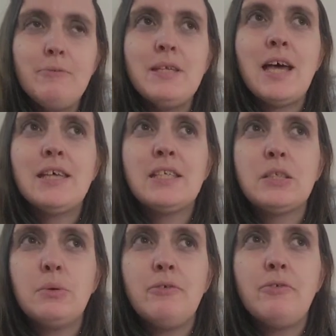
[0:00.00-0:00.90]

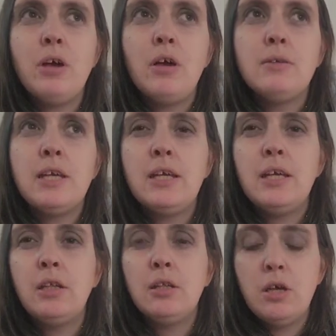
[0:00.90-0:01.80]
tasked with
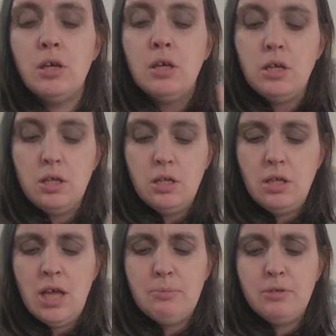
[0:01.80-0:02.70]
taking the
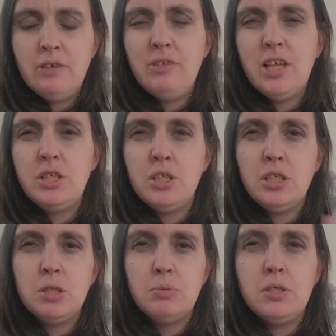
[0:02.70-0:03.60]
Library of
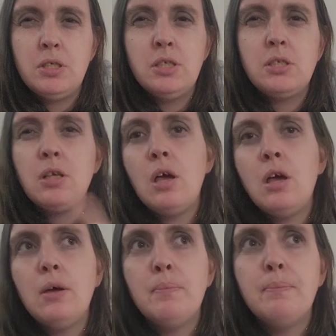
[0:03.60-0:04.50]
Legends, which is
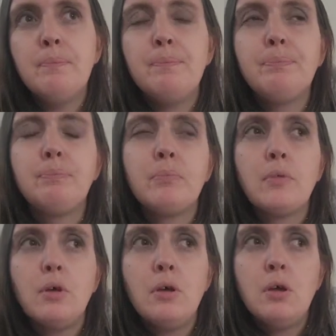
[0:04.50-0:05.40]

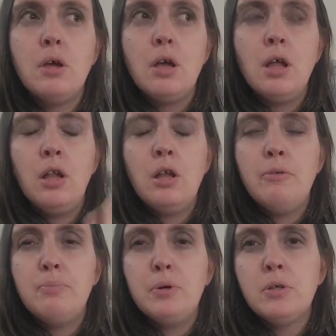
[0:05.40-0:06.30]
a lot
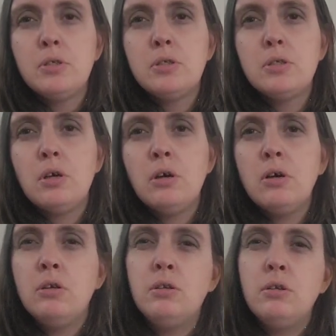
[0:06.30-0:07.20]
of books
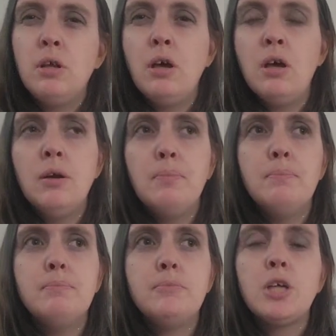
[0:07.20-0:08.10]
on
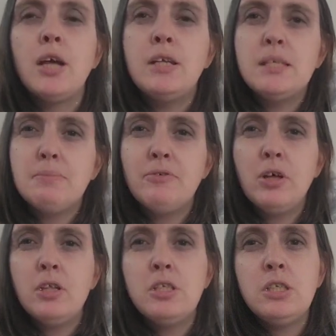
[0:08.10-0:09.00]
Chinese
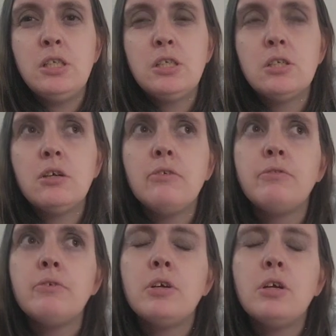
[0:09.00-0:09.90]
mythology and stuff,
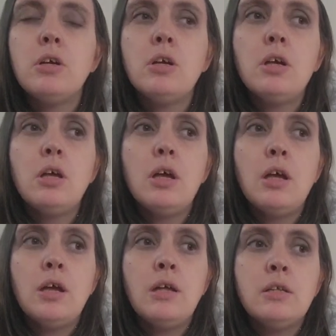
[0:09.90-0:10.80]

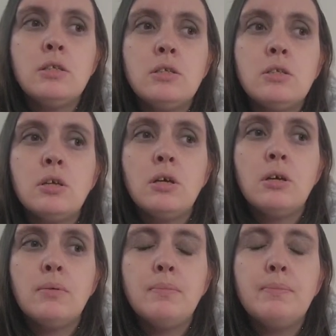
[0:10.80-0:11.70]
and
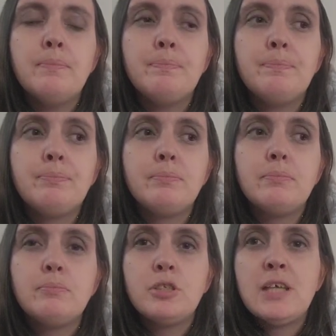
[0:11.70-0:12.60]

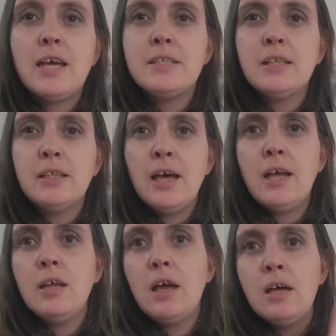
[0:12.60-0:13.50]
protecting
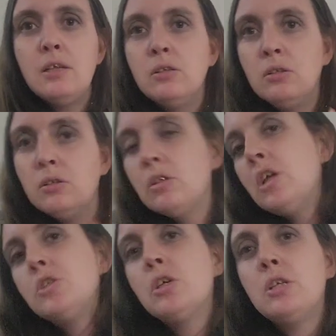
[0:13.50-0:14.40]
that and
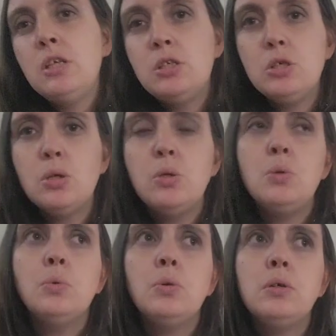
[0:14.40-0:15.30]
their journey
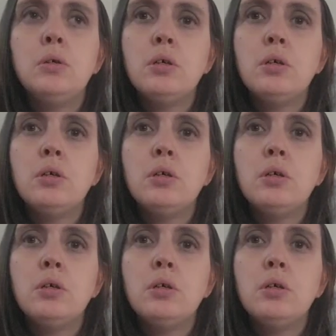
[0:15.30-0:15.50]
to